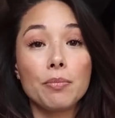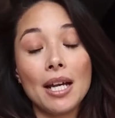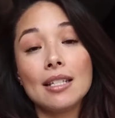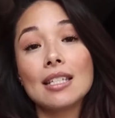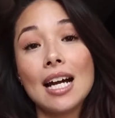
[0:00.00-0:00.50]

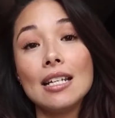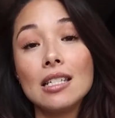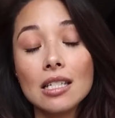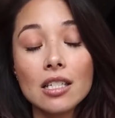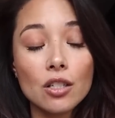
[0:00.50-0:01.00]
expense.
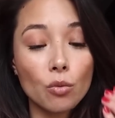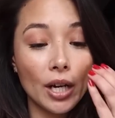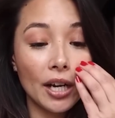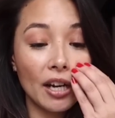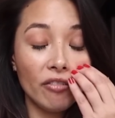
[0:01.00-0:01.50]
Guys, this is
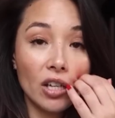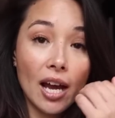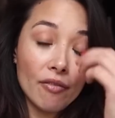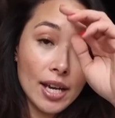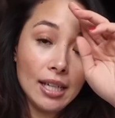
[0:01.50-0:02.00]
where, if you
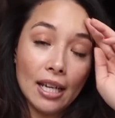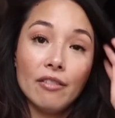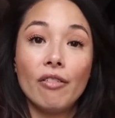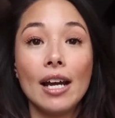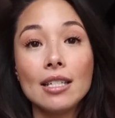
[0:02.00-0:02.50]
have any
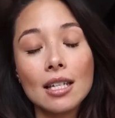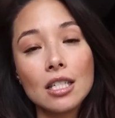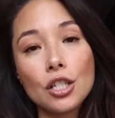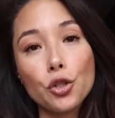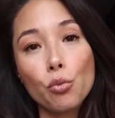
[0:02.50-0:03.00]
advice
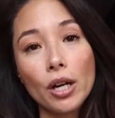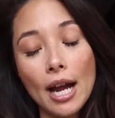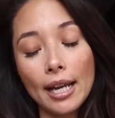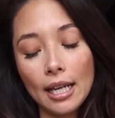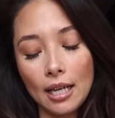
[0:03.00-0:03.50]
as to where
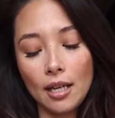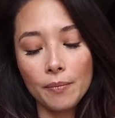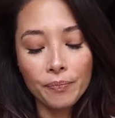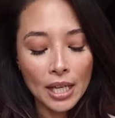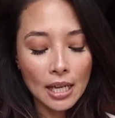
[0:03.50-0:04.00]
I
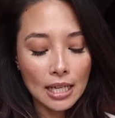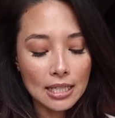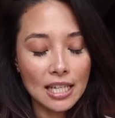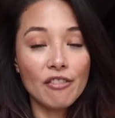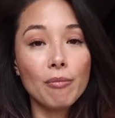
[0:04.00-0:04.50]
can
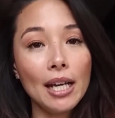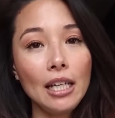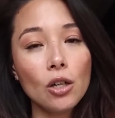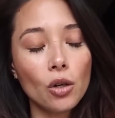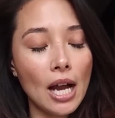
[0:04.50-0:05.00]
save
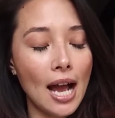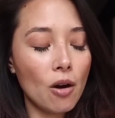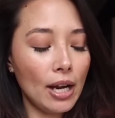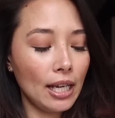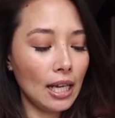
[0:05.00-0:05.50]
money or
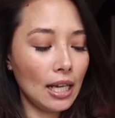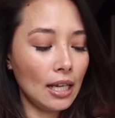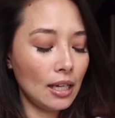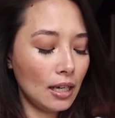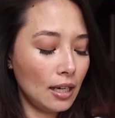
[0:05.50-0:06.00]
how I
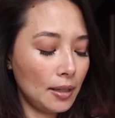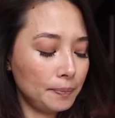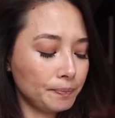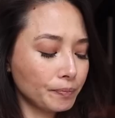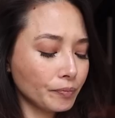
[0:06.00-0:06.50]

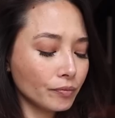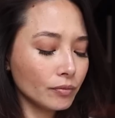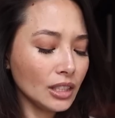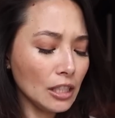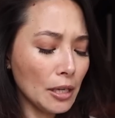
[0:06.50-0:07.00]
can
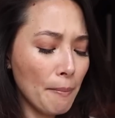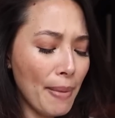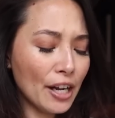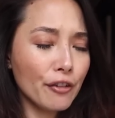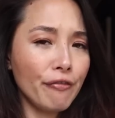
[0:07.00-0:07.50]

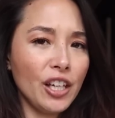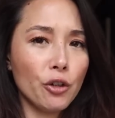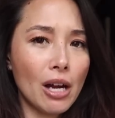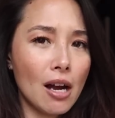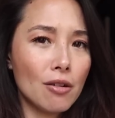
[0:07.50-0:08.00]
better
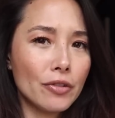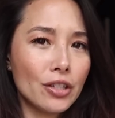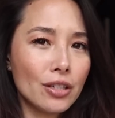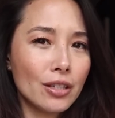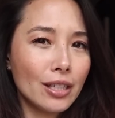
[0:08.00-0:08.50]
figure
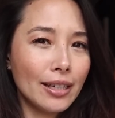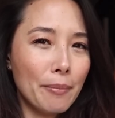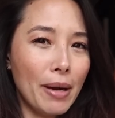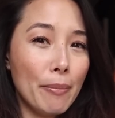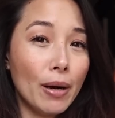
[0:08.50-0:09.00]
out
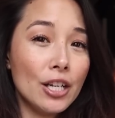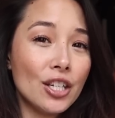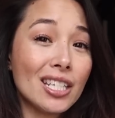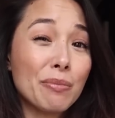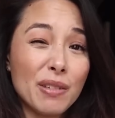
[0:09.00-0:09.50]
my
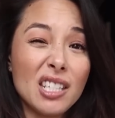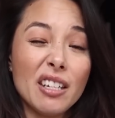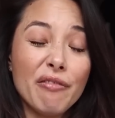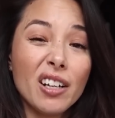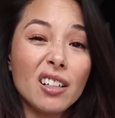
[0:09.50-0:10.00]
budget
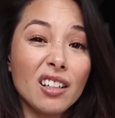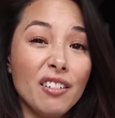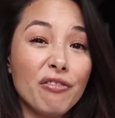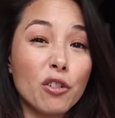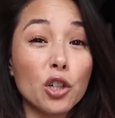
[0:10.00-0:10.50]

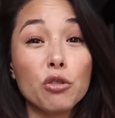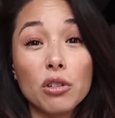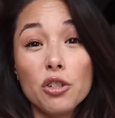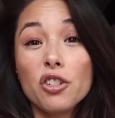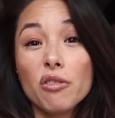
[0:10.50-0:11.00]
specifically for
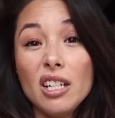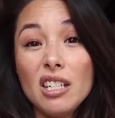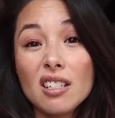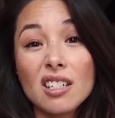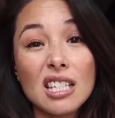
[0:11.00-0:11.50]

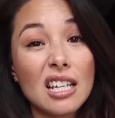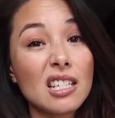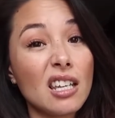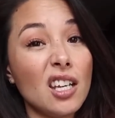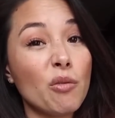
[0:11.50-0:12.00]
groceries, because
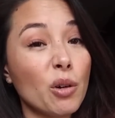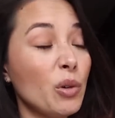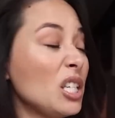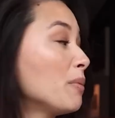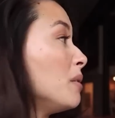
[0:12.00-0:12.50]
that's, I think, where
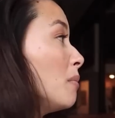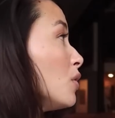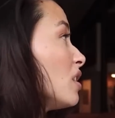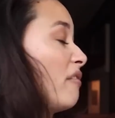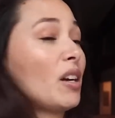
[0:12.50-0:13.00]
we spend
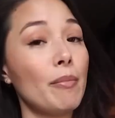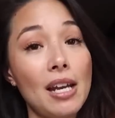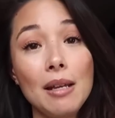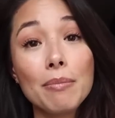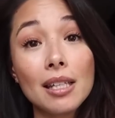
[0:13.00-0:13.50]
most of our
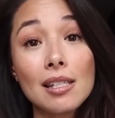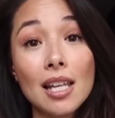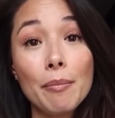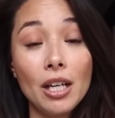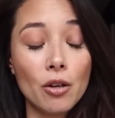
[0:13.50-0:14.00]
money. Please let me know.